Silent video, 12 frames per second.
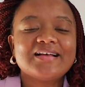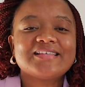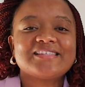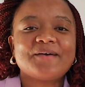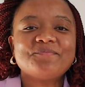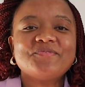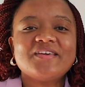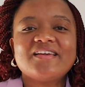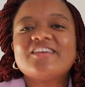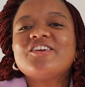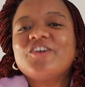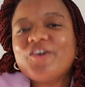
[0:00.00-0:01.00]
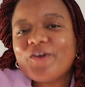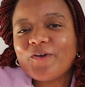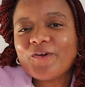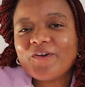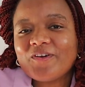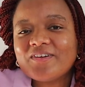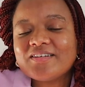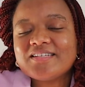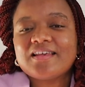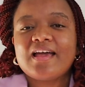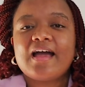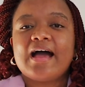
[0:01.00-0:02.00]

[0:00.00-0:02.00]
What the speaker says: something cute.